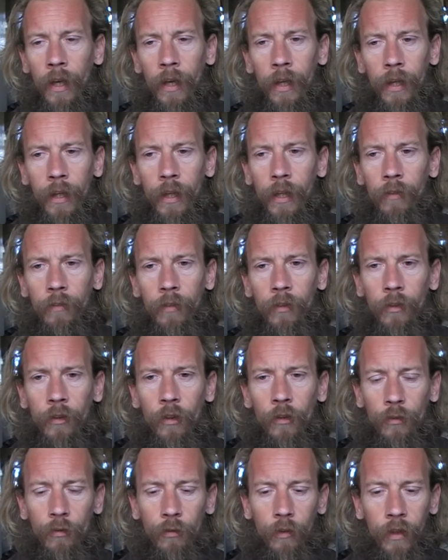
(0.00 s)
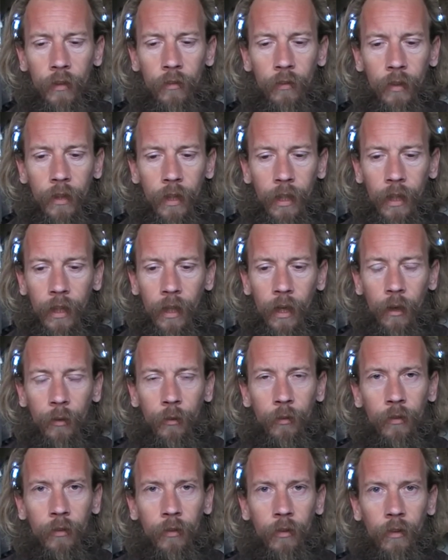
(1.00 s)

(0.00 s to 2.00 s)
And even just recently, I